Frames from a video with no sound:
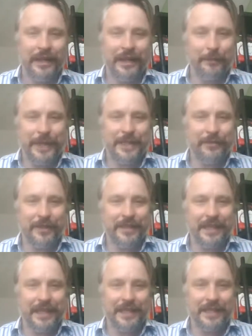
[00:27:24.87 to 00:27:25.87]
Massacre
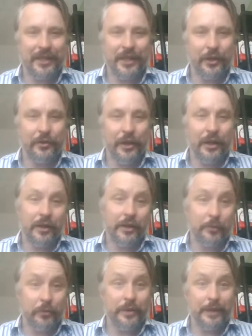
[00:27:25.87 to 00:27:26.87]
saying to Q,
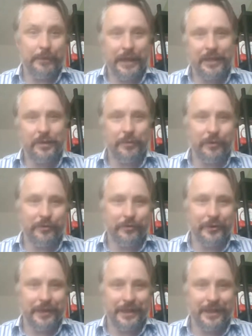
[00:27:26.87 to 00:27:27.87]
"Good morning, Major
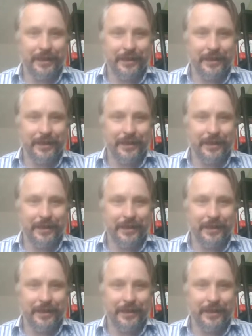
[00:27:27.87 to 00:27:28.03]
Boothroyd."